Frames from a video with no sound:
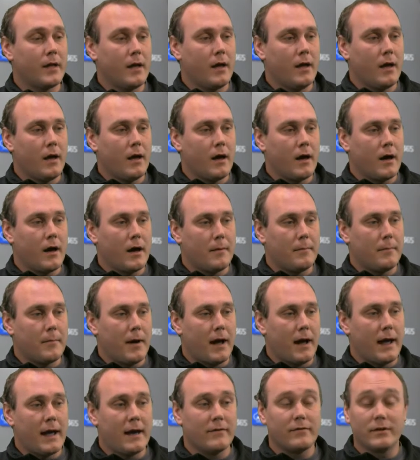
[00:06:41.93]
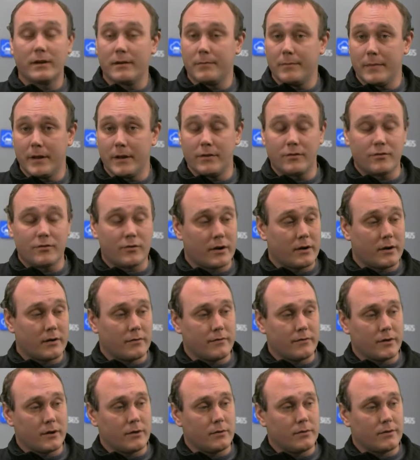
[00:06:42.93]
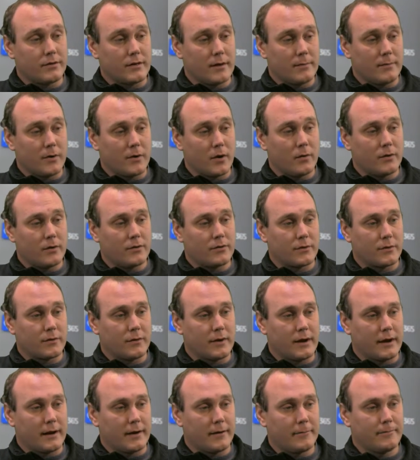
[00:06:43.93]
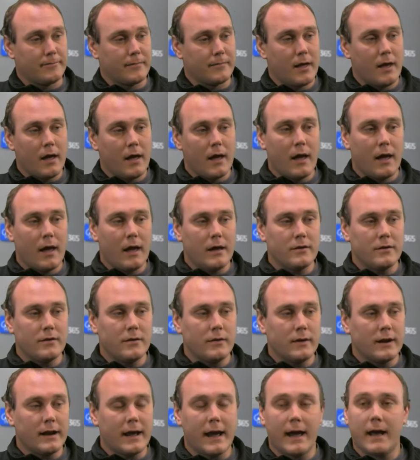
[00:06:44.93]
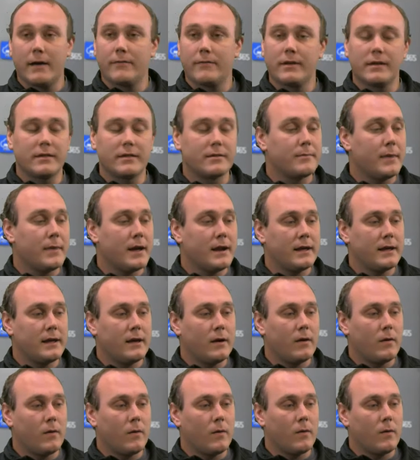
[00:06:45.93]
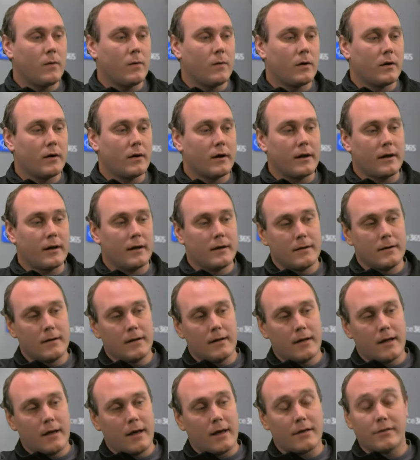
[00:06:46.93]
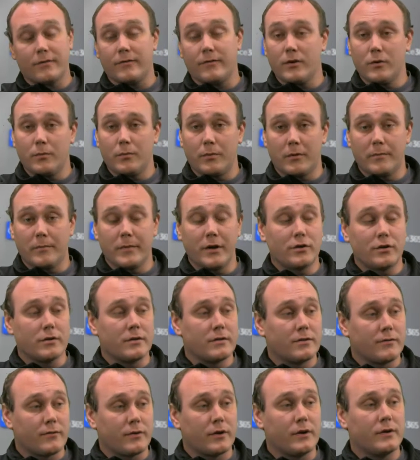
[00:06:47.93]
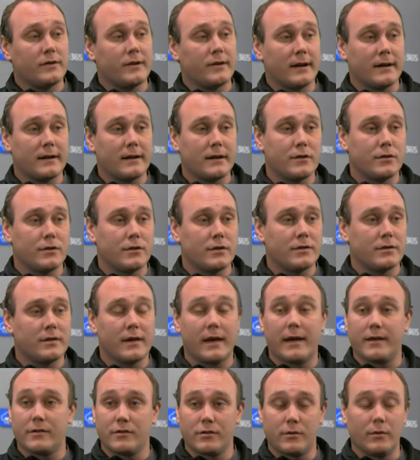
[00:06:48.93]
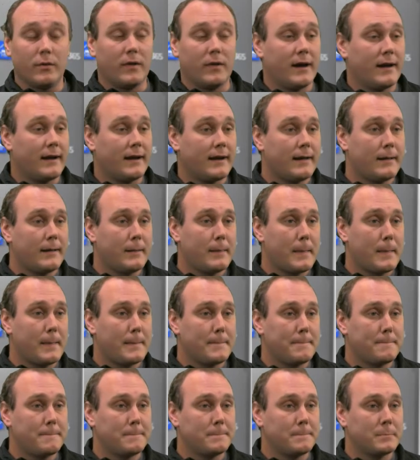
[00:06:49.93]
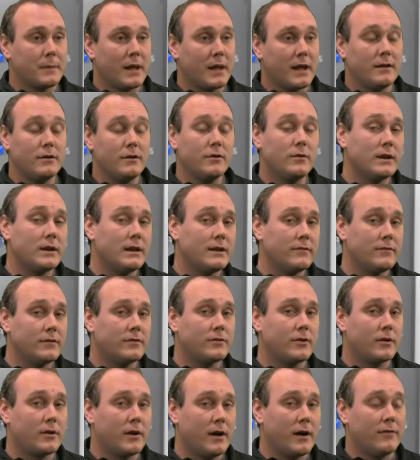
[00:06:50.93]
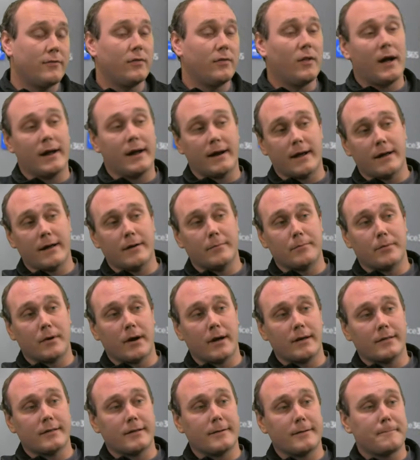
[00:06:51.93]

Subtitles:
I have an administrator view as I'm going through here. And you can have as many or as few permissions for your technicians as you like. And you can even turn off line item pricing.